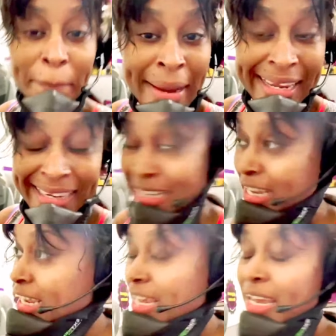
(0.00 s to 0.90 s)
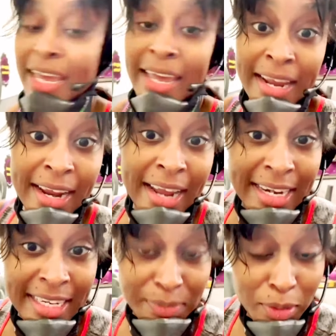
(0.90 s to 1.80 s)
Man, I
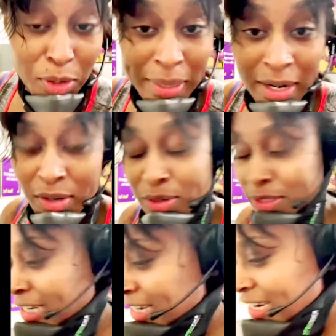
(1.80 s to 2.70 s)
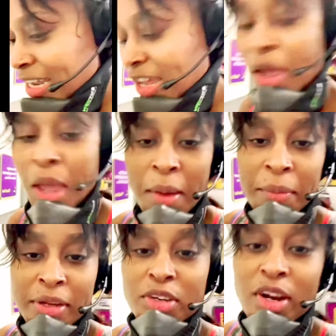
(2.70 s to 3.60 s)
need to blow my nose.
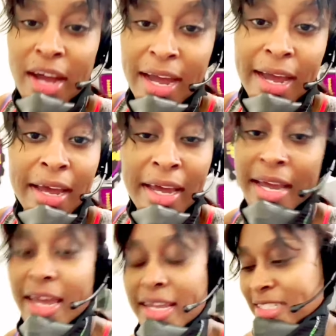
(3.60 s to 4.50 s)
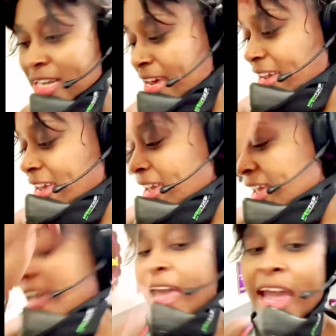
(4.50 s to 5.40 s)
But you know how it's like
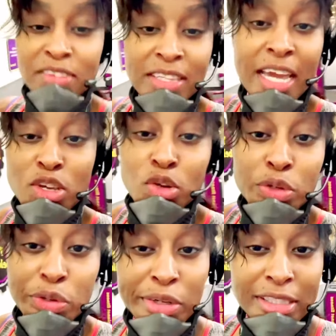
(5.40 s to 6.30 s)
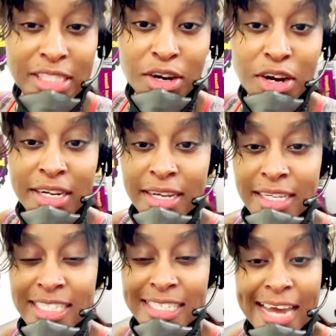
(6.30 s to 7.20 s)
everything you do concerning
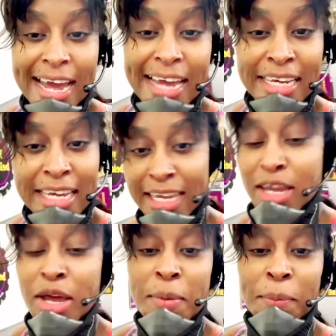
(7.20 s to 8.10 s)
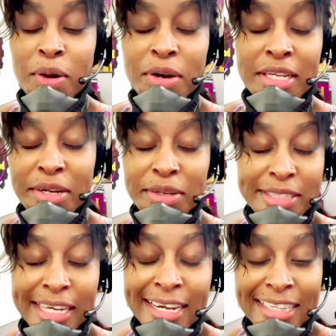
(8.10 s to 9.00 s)
snot, blowing your nose,
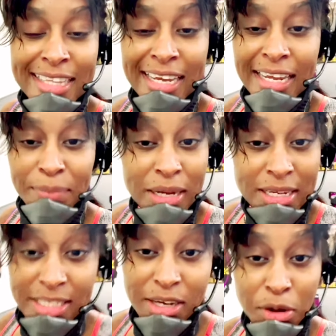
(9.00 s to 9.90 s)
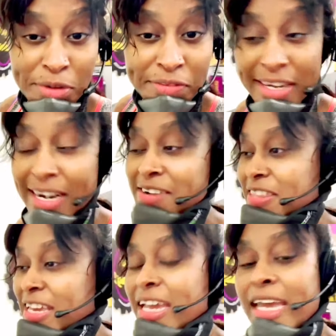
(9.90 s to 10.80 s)
and anything because of the COVID and
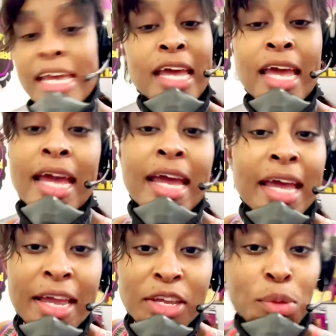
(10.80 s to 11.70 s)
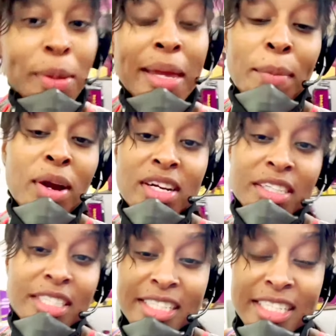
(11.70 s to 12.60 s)
everything, you be embarrassed
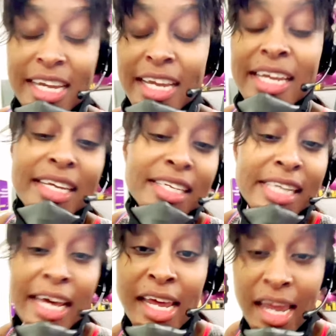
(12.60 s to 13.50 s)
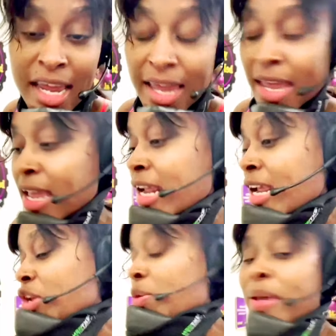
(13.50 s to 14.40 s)
to sneeze. You be